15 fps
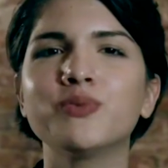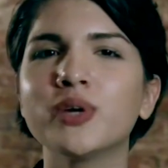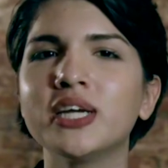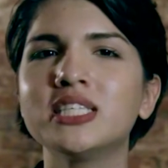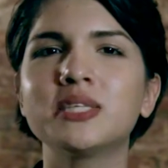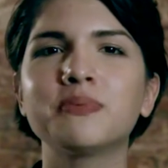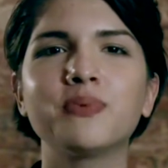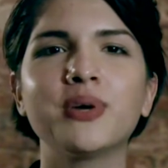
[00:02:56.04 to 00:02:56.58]

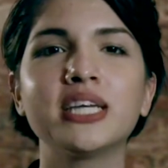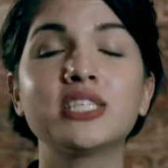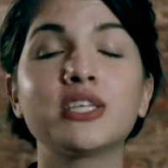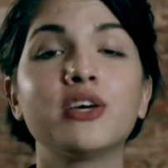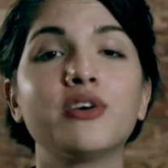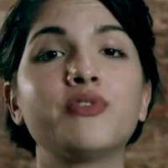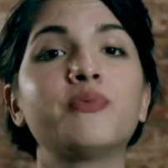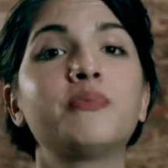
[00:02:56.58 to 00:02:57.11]
raised the price
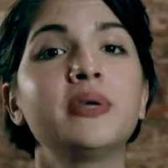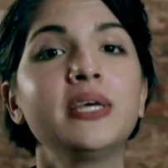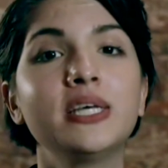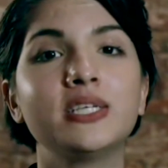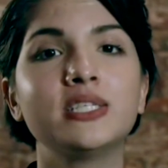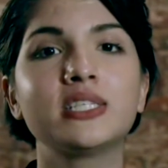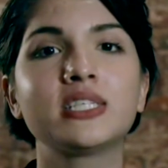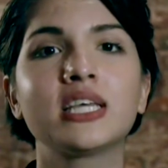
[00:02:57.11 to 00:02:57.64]
of
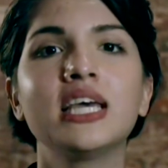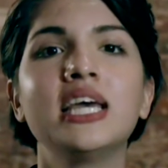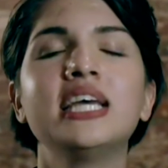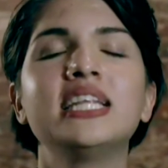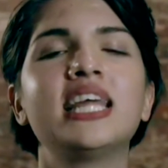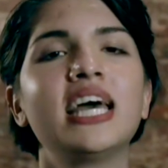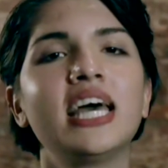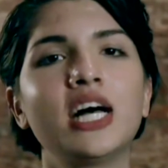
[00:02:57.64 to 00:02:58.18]
pills
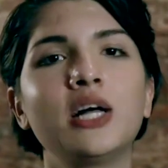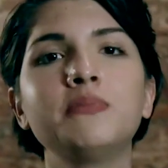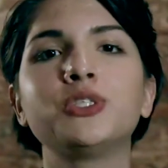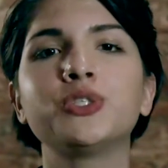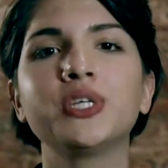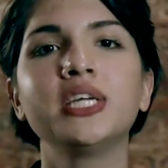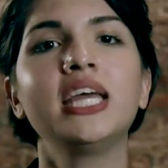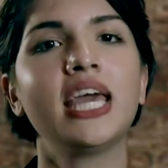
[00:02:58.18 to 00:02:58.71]
that help
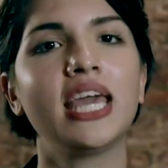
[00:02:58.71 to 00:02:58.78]
treat